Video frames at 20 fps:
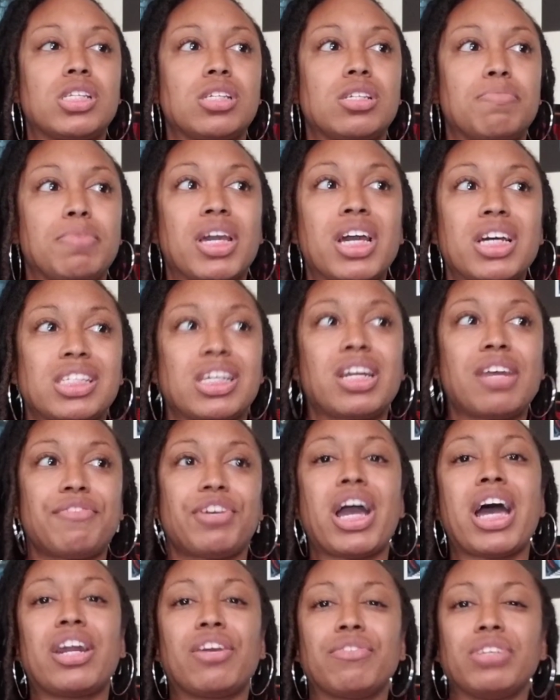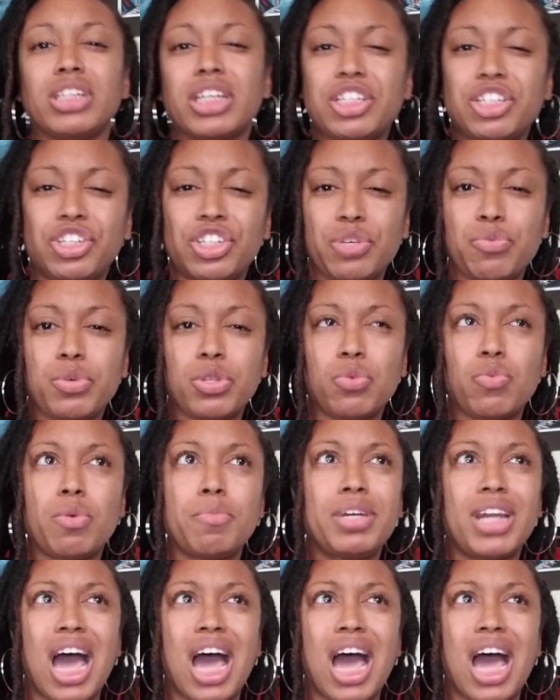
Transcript: because I never had a relationship with a woman,